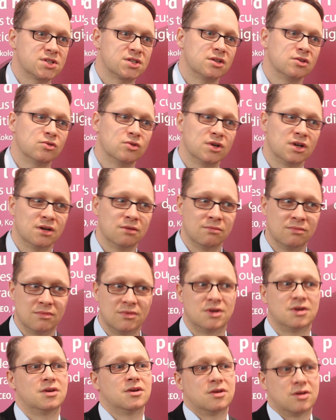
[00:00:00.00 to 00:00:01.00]
so
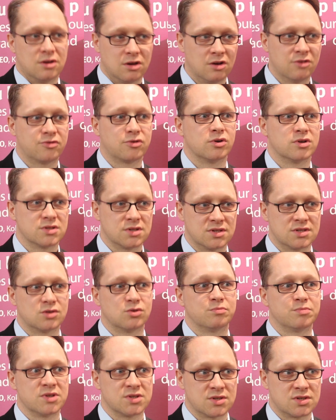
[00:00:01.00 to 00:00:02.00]
of course it's a
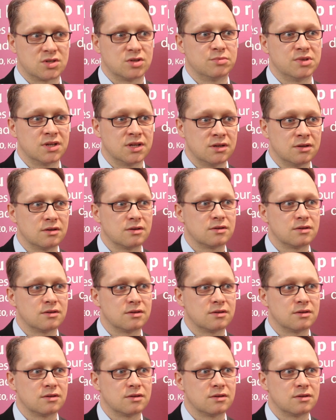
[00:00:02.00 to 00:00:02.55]
good business to be in.